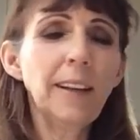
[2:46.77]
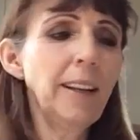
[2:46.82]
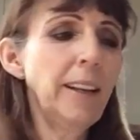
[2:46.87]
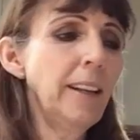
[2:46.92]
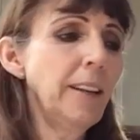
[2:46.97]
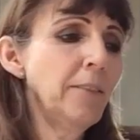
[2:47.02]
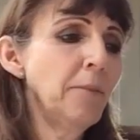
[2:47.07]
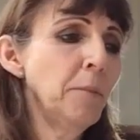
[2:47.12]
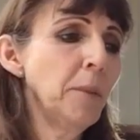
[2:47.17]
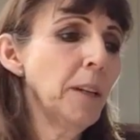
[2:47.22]
I
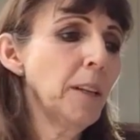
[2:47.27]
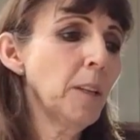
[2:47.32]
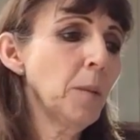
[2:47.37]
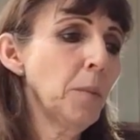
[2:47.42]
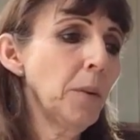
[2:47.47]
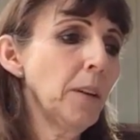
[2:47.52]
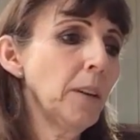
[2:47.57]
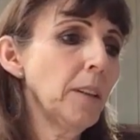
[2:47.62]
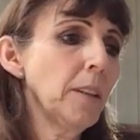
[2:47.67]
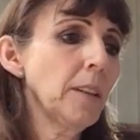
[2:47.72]
love
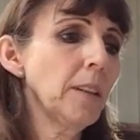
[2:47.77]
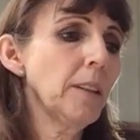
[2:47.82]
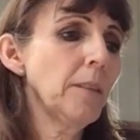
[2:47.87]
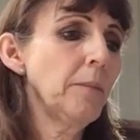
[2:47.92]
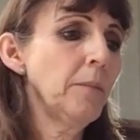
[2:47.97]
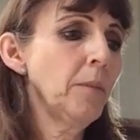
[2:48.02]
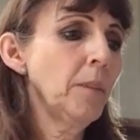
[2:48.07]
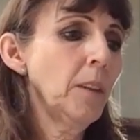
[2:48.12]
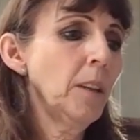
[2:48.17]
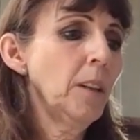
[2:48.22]
mixed spice.
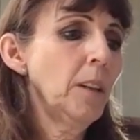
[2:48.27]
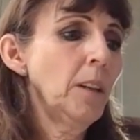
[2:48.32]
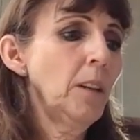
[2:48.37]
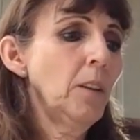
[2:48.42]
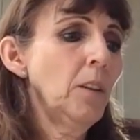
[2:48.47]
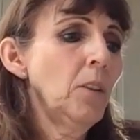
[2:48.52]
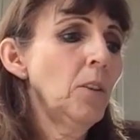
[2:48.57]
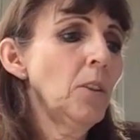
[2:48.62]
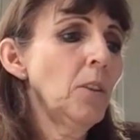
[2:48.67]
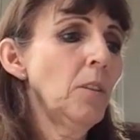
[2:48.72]

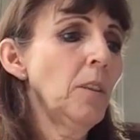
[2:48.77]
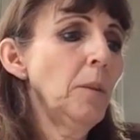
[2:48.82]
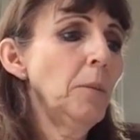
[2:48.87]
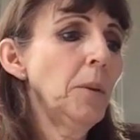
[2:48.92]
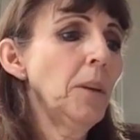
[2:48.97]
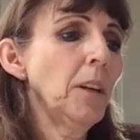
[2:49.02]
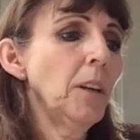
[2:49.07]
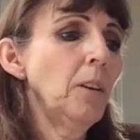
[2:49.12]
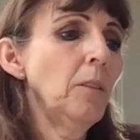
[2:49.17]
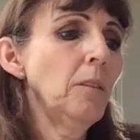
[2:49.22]
So there
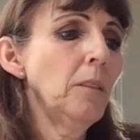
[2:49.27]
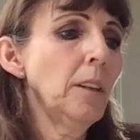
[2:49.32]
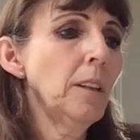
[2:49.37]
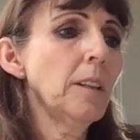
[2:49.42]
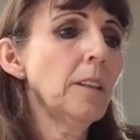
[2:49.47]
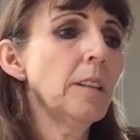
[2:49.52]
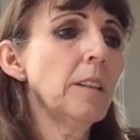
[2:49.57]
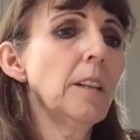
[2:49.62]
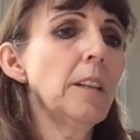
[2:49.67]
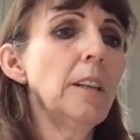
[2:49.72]
we go,
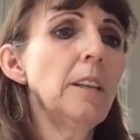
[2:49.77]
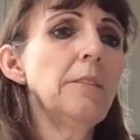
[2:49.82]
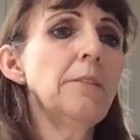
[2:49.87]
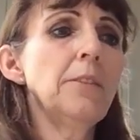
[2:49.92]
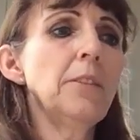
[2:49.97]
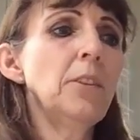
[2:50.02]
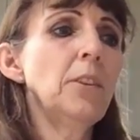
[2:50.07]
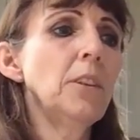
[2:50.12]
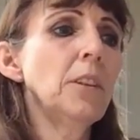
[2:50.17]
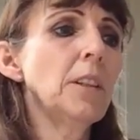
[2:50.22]
that's the
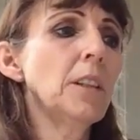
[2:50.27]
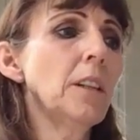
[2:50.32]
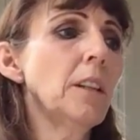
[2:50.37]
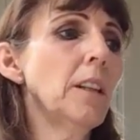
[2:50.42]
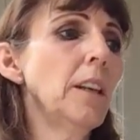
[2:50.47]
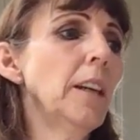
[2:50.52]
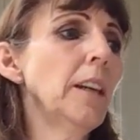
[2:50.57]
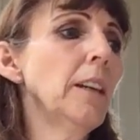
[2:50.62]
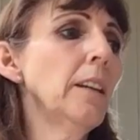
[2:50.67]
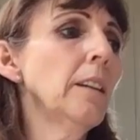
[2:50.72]

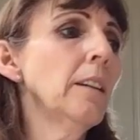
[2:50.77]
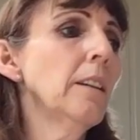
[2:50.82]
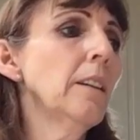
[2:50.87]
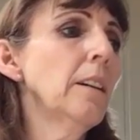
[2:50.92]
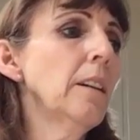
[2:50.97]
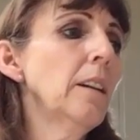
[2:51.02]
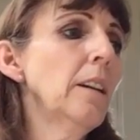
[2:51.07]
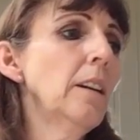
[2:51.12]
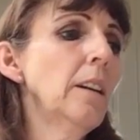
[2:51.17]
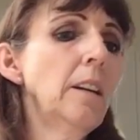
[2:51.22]
first thing.
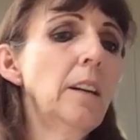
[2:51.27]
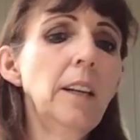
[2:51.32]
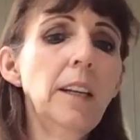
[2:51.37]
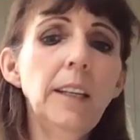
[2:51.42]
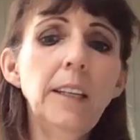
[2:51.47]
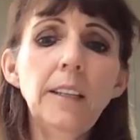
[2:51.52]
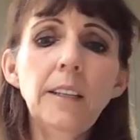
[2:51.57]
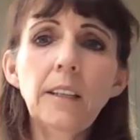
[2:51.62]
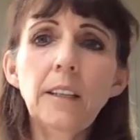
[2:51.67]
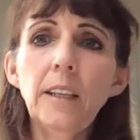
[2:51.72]

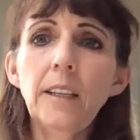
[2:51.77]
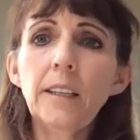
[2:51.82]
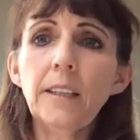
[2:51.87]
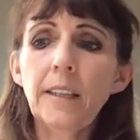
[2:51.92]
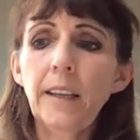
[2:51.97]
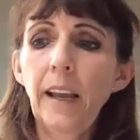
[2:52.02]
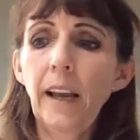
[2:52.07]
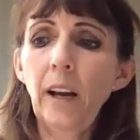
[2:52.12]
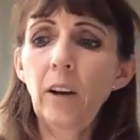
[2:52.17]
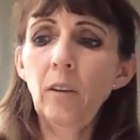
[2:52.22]
Into
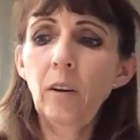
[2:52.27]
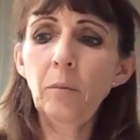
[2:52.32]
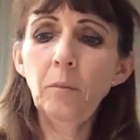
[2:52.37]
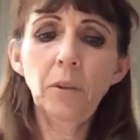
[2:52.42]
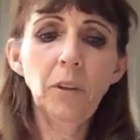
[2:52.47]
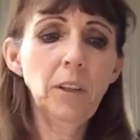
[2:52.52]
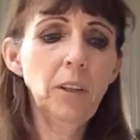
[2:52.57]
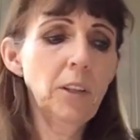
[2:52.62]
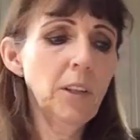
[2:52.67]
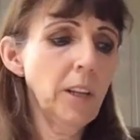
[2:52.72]
this now I'm
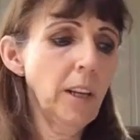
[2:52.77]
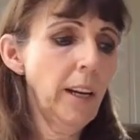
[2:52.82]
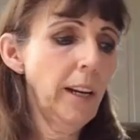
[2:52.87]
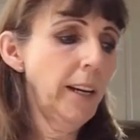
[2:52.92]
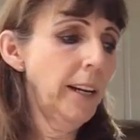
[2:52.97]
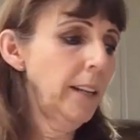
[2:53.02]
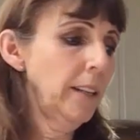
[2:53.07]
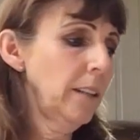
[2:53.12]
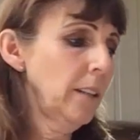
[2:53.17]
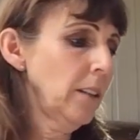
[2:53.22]
going to
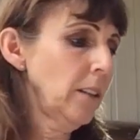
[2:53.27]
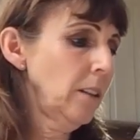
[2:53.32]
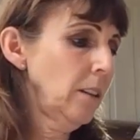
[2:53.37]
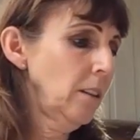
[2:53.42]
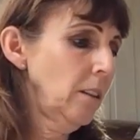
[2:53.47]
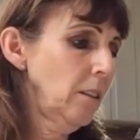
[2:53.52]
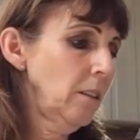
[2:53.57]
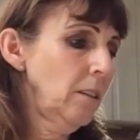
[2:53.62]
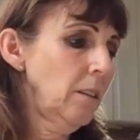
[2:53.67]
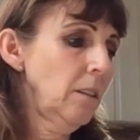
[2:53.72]
add
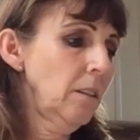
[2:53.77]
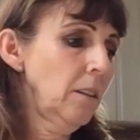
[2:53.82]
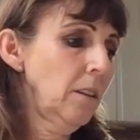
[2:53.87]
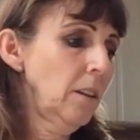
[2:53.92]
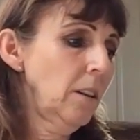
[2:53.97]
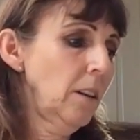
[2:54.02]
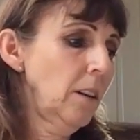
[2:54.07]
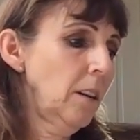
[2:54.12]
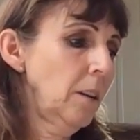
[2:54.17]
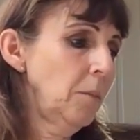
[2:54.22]

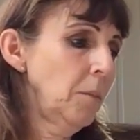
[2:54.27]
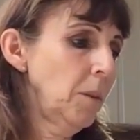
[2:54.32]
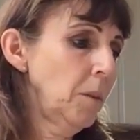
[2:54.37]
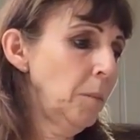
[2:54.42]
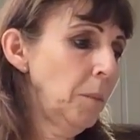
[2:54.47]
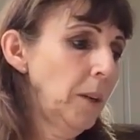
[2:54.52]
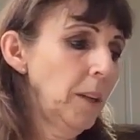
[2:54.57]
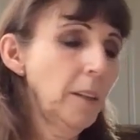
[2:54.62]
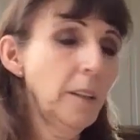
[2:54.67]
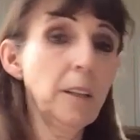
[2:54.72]
the
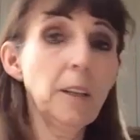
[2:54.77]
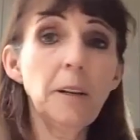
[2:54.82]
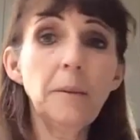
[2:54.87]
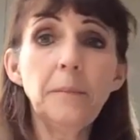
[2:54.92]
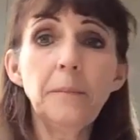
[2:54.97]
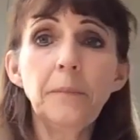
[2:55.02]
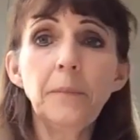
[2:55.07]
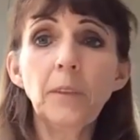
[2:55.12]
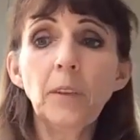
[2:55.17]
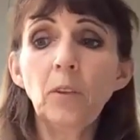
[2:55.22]
butter
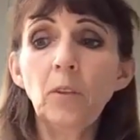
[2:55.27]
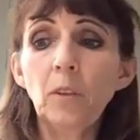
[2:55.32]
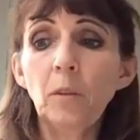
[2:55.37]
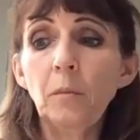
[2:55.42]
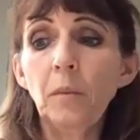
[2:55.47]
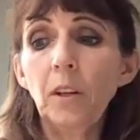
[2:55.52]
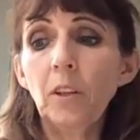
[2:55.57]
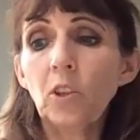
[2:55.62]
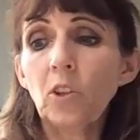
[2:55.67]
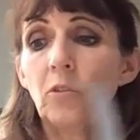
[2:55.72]
or the
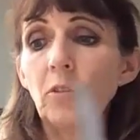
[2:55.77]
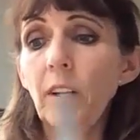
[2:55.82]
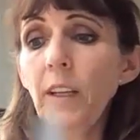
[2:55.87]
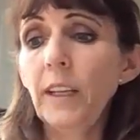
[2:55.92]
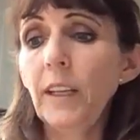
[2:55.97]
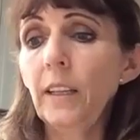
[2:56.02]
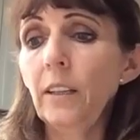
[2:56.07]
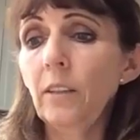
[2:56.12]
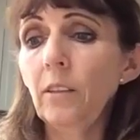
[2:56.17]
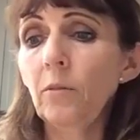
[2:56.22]

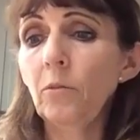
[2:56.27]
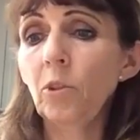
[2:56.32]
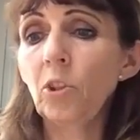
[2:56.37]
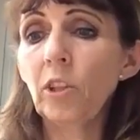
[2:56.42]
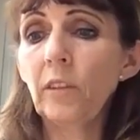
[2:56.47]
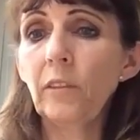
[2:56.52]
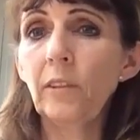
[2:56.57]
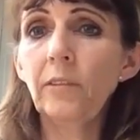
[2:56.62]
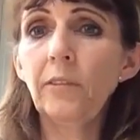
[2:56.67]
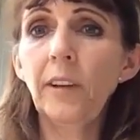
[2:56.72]
margarine,
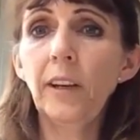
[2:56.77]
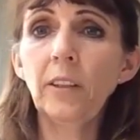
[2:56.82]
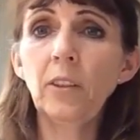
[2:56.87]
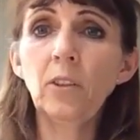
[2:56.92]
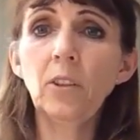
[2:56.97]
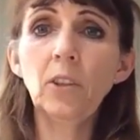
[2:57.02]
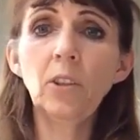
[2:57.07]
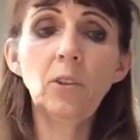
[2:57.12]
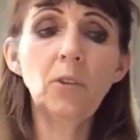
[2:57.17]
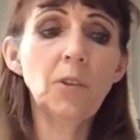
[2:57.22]
whichever fat
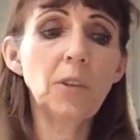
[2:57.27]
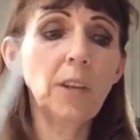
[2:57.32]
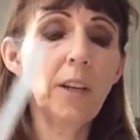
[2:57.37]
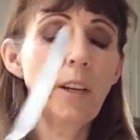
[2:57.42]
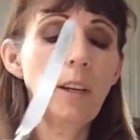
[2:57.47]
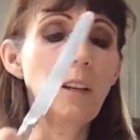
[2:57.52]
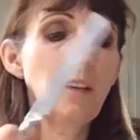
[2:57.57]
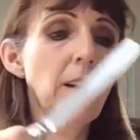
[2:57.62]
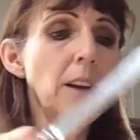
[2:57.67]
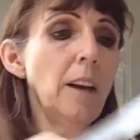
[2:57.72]
you're
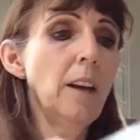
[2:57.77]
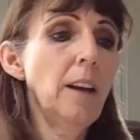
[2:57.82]
using.